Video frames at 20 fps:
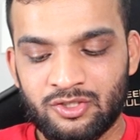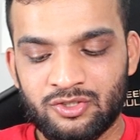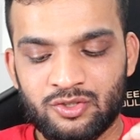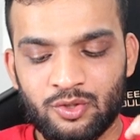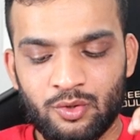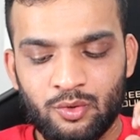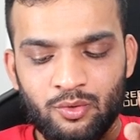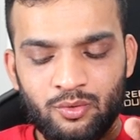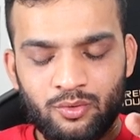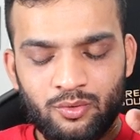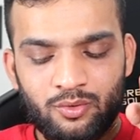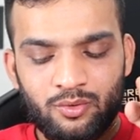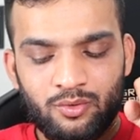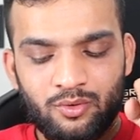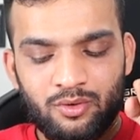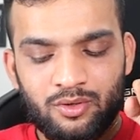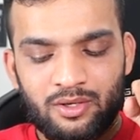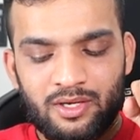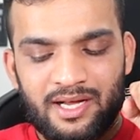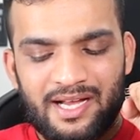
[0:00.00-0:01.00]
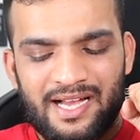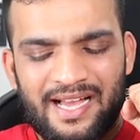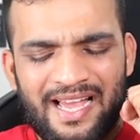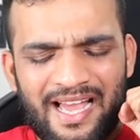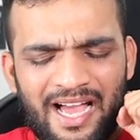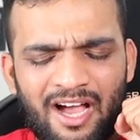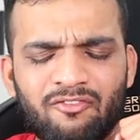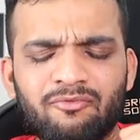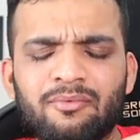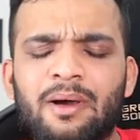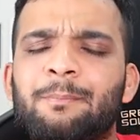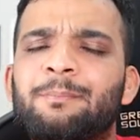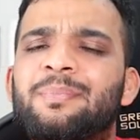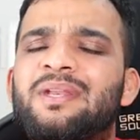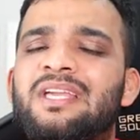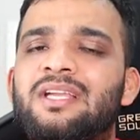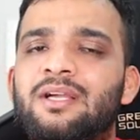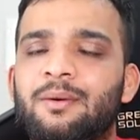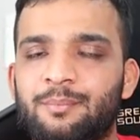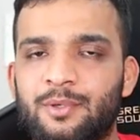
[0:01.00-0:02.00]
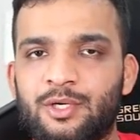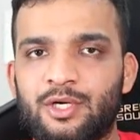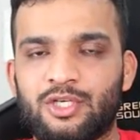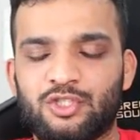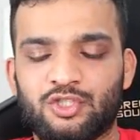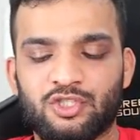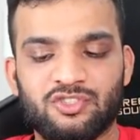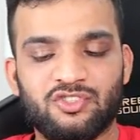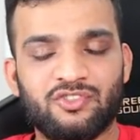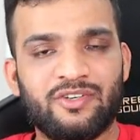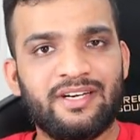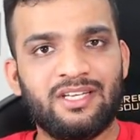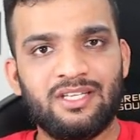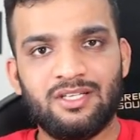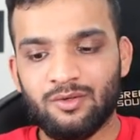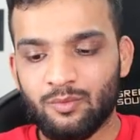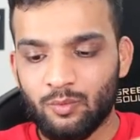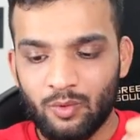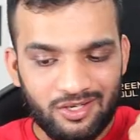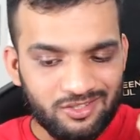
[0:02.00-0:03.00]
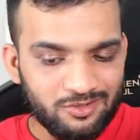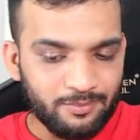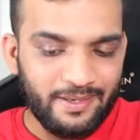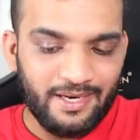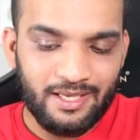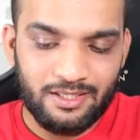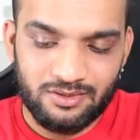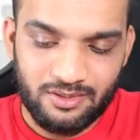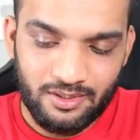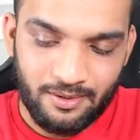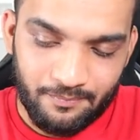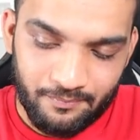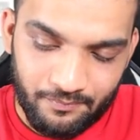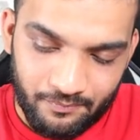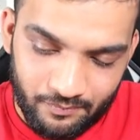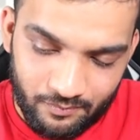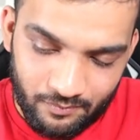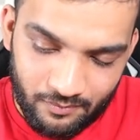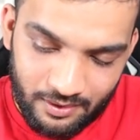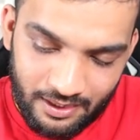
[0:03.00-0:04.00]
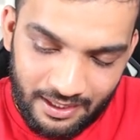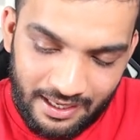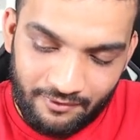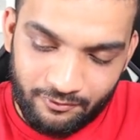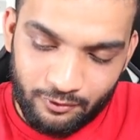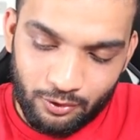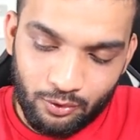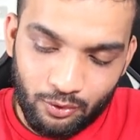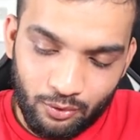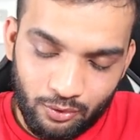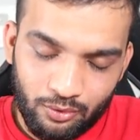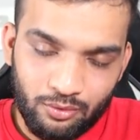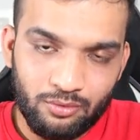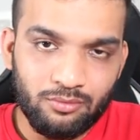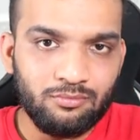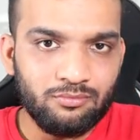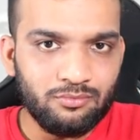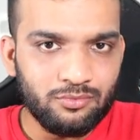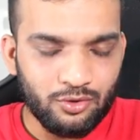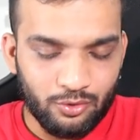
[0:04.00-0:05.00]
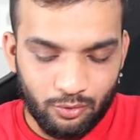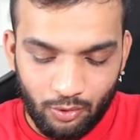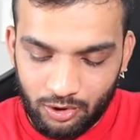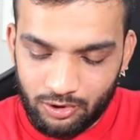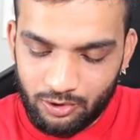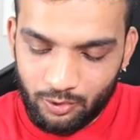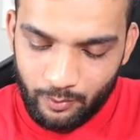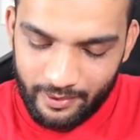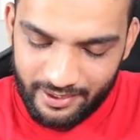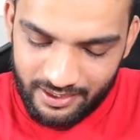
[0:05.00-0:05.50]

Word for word: So, I have my pre-computations ready. What is my next thing? I have to go through all the